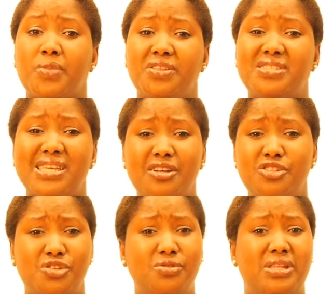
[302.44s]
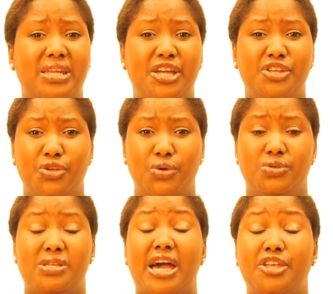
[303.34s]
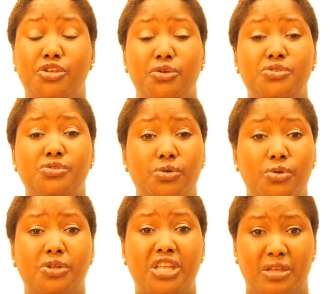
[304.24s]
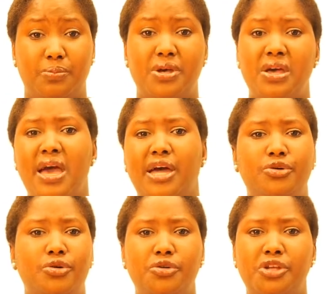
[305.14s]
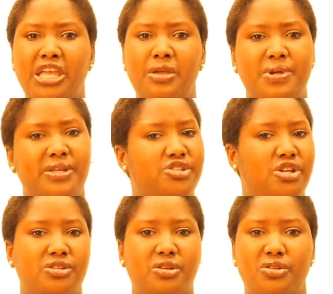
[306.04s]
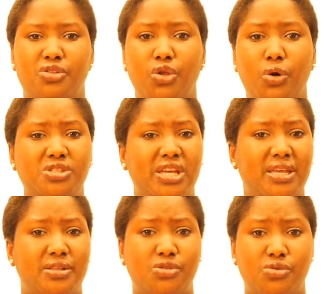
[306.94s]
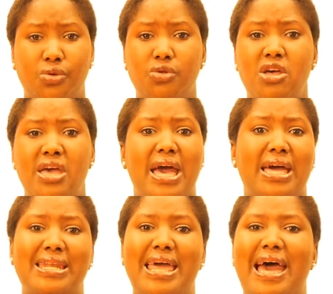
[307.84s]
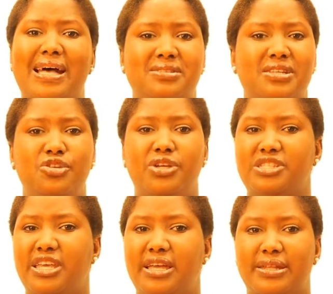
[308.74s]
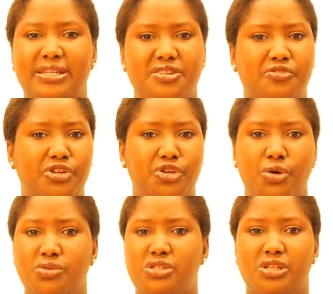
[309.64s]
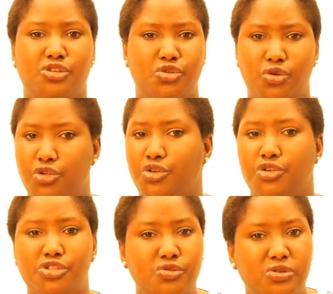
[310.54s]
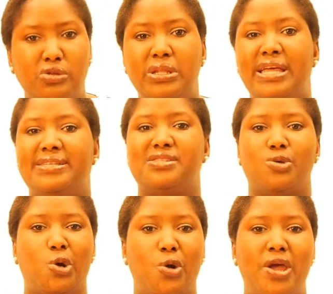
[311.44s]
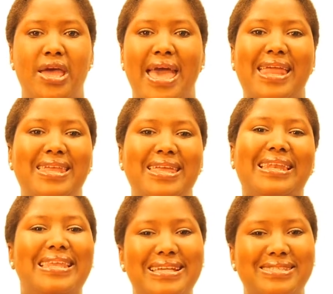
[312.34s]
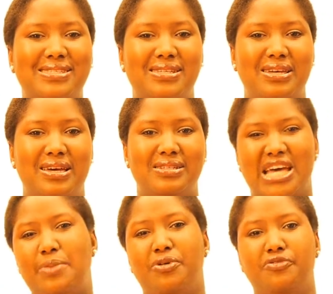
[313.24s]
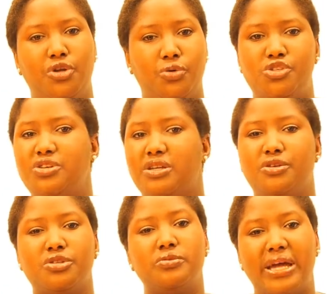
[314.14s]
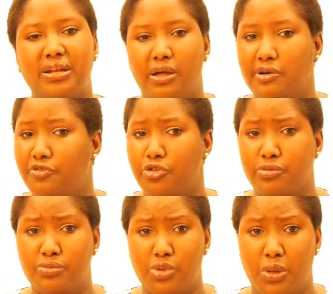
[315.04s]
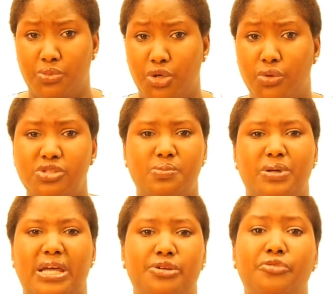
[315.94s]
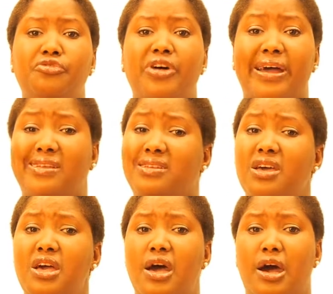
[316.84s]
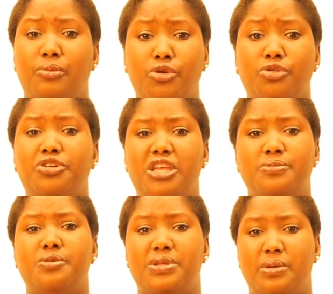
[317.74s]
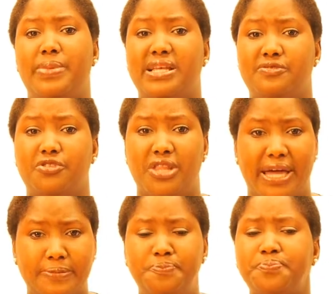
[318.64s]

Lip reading: The second tool that I use Google Keep. And Google Keep is just a note-taking tool, and it has, you can take like different notes, you know, your to-do lists or any list type of note. You can also write long-form notes, but I don't find Google Keep to be the best for that.